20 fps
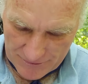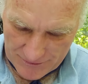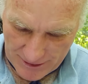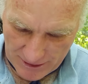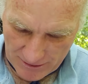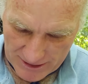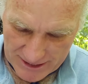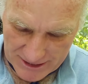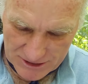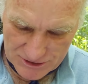
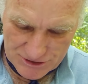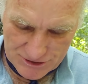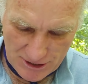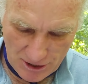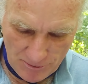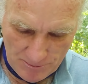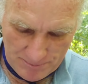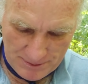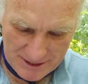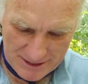There is
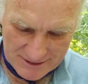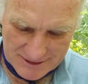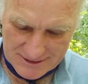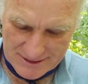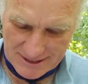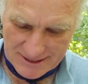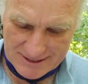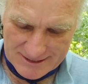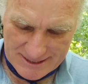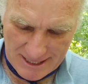no
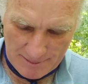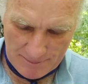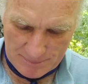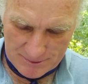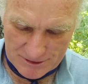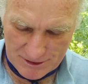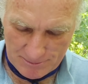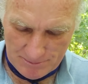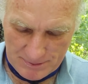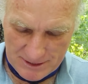peace
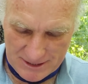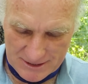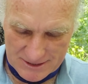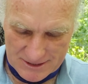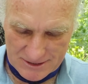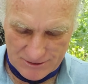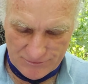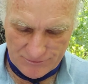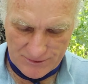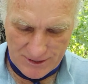except the
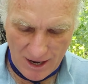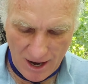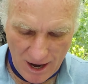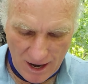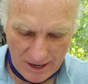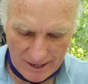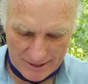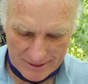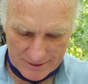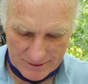peace of
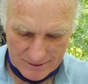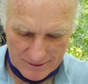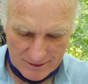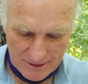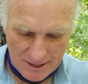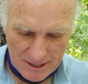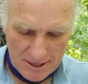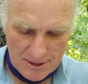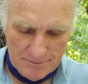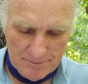God,
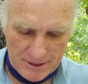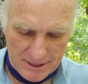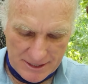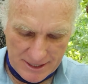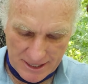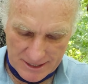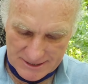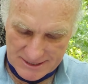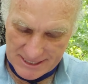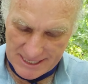
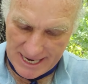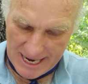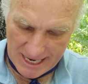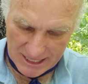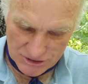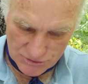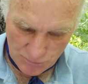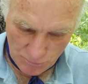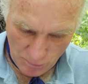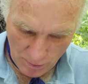because he
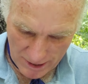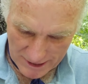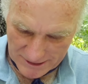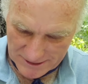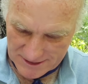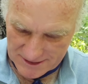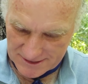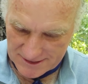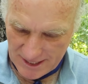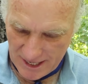has
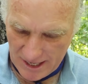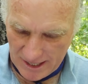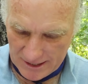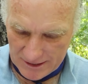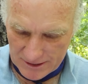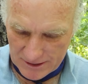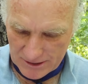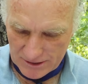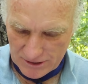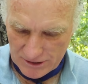one
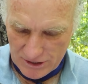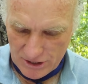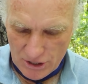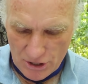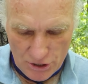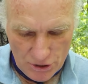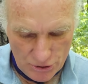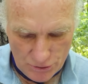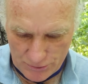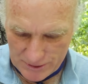Son
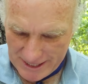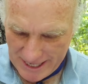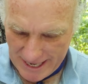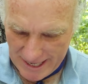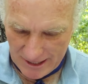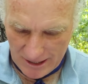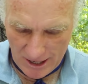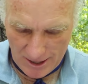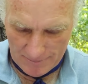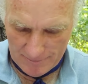who
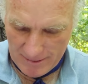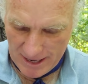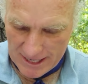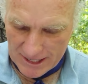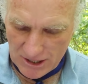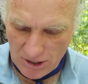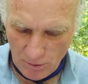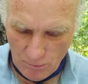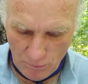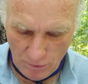cannot
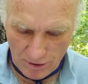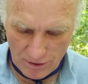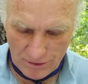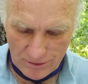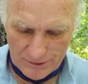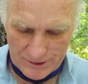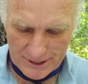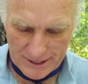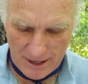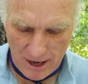make a
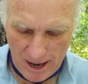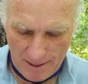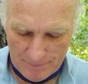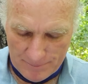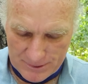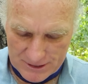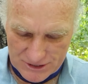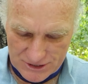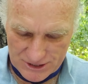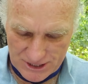world in
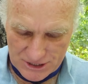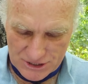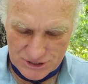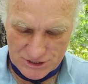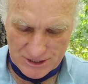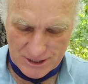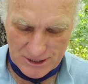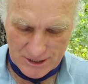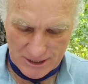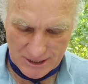
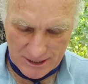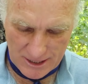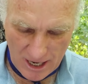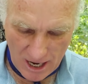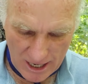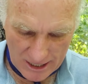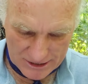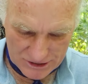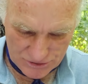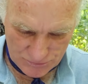opposition to
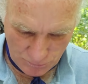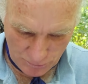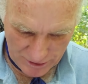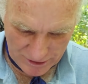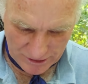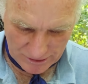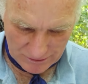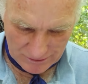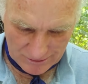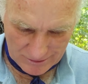God's
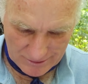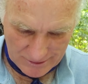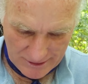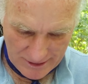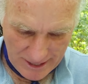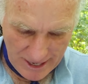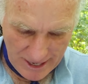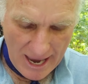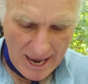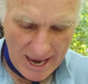will
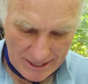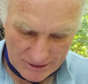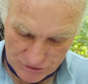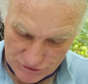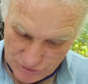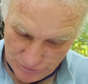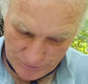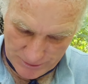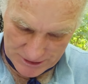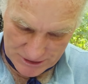and
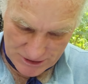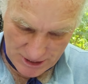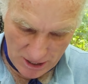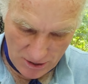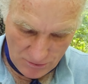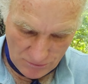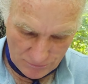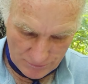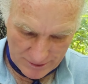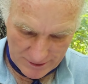to his
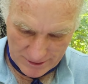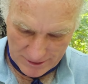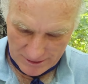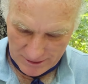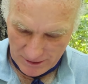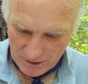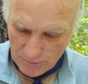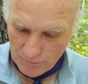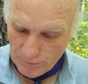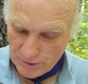own,
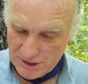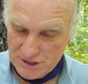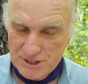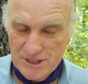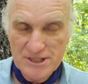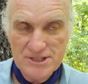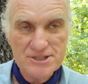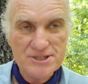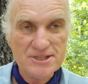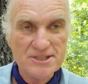which
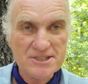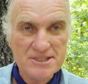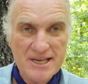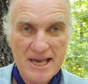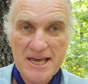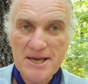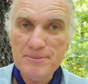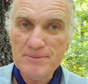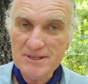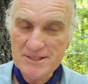is the
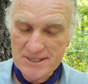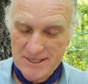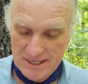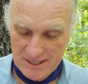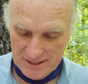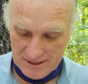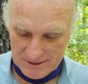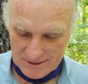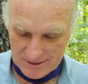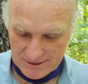same as
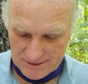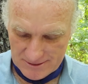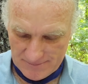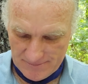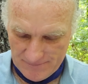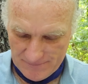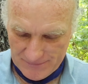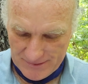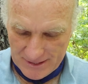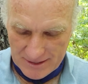his.
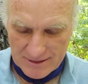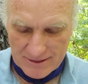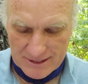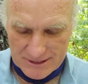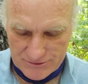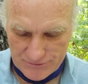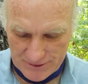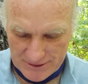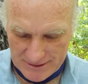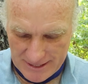
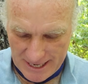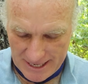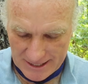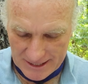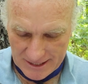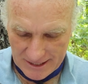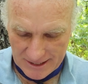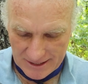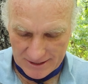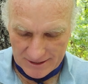Let's read that
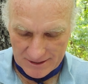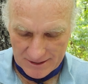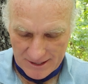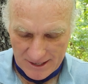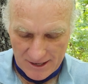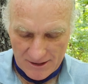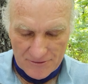again.